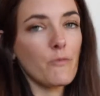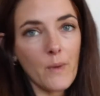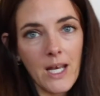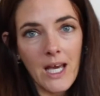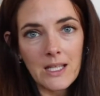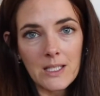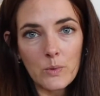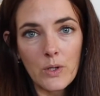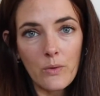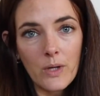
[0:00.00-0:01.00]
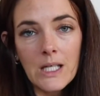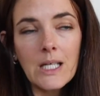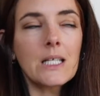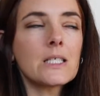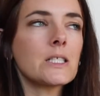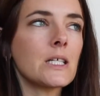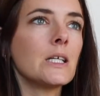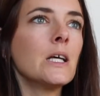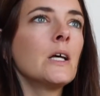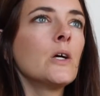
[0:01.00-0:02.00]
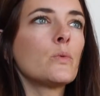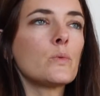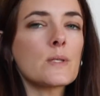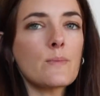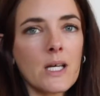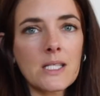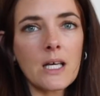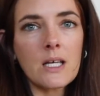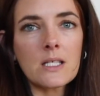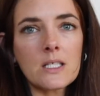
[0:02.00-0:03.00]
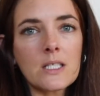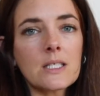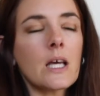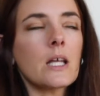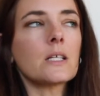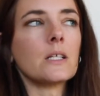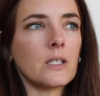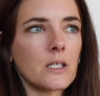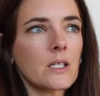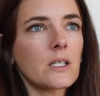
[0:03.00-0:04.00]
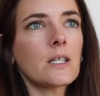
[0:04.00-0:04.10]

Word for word: of mine had this one already and she was my size and she said, look,